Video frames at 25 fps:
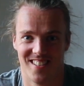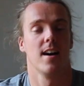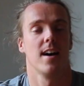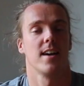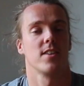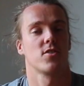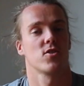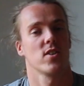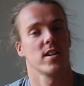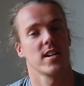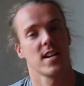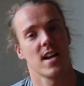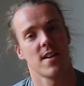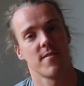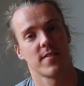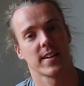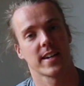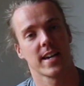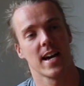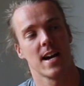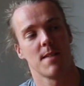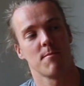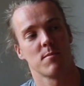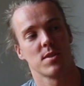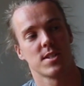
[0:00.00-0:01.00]
I tried to have a
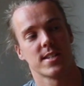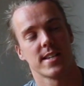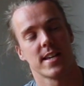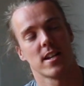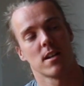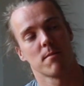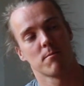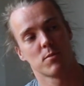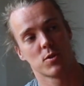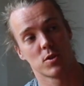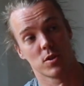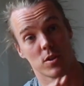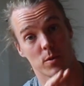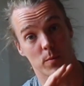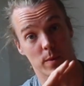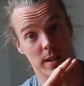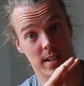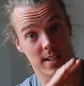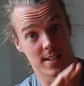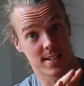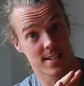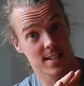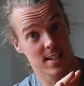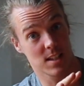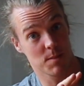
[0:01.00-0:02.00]
camera set up so that we
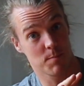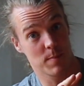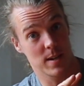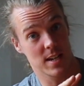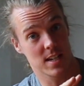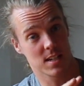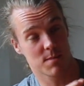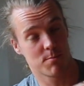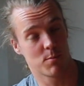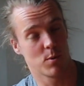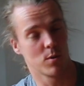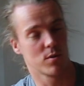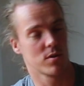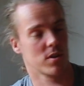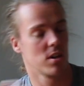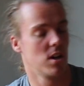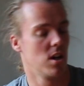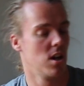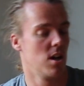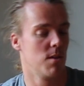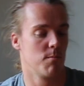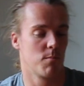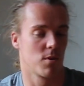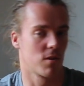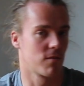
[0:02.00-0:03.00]
could see the pace boat,
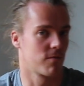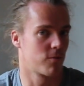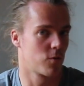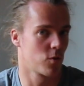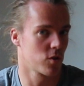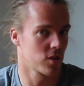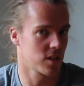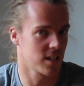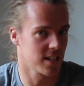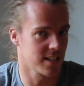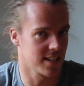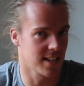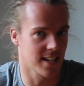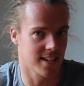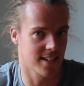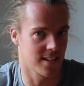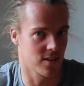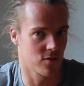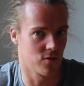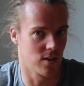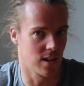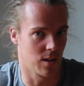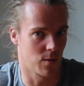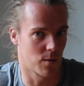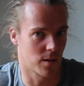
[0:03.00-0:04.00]
but unfortunately that didn't
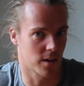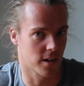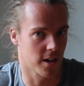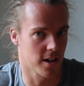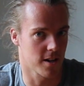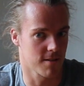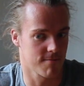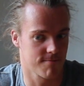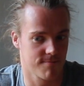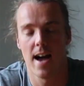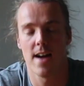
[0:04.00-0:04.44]
really work out.